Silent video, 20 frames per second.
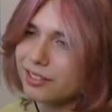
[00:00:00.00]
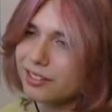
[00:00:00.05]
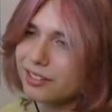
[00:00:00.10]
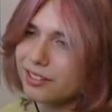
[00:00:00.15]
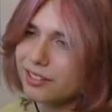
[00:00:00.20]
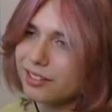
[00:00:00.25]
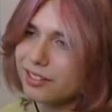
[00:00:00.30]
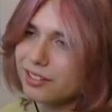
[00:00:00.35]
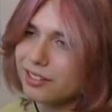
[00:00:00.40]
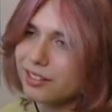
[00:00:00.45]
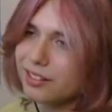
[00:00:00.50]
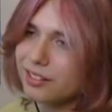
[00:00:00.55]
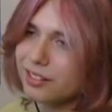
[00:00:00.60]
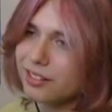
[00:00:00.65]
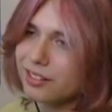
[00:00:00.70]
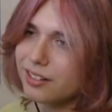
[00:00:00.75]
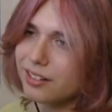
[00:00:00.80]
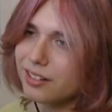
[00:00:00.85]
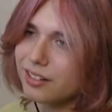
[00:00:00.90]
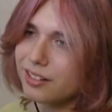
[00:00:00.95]

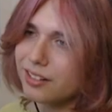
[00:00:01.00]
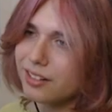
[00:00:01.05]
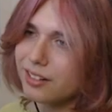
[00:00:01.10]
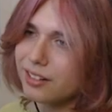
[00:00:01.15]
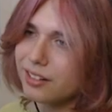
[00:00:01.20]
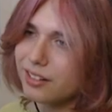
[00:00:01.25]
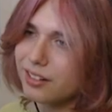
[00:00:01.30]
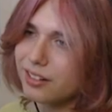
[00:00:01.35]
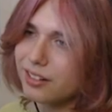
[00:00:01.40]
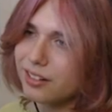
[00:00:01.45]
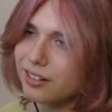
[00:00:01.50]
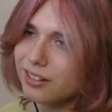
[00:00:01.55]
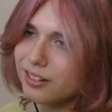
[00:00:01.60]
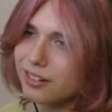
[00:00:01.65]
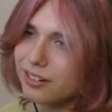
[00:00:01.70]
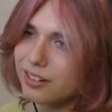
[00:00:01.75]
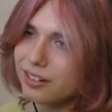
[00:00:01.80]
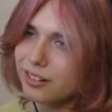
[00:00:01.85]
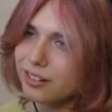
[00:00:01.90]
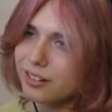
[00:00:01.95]

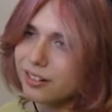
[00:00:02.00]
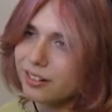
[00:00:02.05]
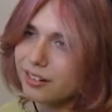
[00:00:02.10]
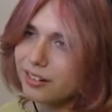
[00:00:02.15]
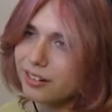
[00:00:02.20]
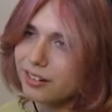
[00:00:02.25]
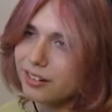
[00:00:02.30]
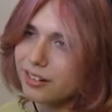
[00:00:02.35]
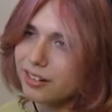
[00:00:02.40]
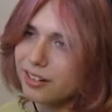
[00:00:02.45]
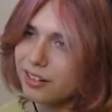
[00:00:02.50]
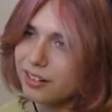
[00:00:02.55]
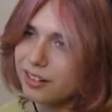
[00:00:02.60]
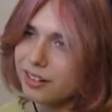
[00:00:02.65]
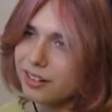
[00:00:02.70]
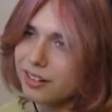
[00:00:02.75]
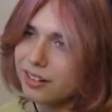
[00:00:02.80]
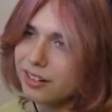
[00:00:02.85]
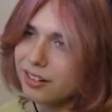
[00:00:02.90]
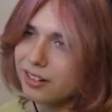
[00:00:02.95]

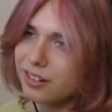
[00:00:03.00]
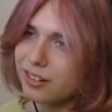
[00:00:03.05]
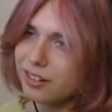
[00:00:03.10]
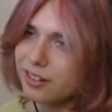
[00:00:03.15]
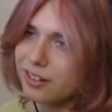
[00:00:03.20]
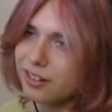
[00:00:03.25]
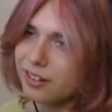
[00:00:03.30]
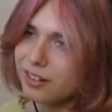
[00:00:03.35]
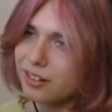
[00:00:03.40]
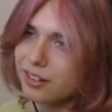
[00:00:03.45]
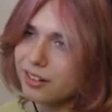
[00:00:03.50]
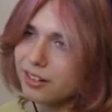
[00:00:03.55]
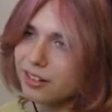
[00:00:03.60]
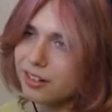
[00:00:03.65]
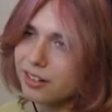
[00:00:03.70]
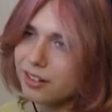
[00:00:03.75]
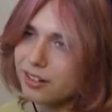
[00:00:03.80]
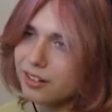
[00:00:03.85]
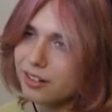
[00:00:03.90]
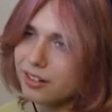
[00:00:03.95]

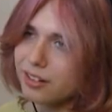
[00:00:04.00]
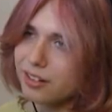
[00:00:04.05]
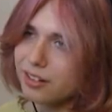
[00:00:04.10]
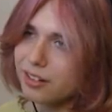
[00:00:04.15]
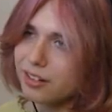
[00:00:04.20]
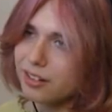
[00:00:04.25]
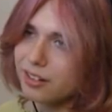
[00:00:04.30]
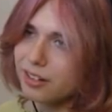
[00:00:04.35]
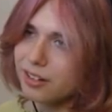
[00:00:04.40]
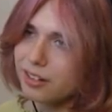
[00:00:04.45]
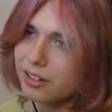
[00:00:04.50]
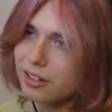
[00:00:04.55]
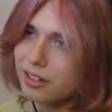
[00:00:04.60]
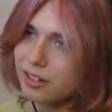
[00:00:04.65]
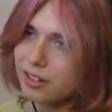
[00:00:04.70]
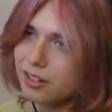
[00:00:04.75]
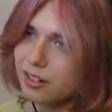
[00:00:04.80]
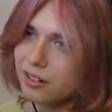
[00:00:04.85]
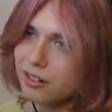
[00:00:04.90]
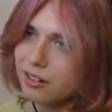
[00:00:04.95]

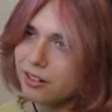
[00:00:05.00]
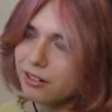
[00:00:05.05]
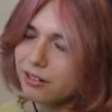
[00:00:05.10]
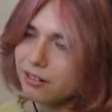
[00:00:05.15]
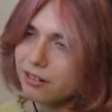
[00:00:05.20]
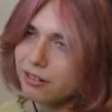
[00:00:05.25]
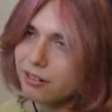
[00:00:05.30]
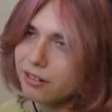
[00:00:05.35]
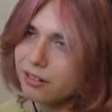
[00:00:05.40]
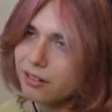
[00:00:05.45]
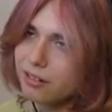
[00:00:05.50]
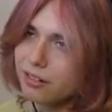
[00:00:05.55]
[no speech]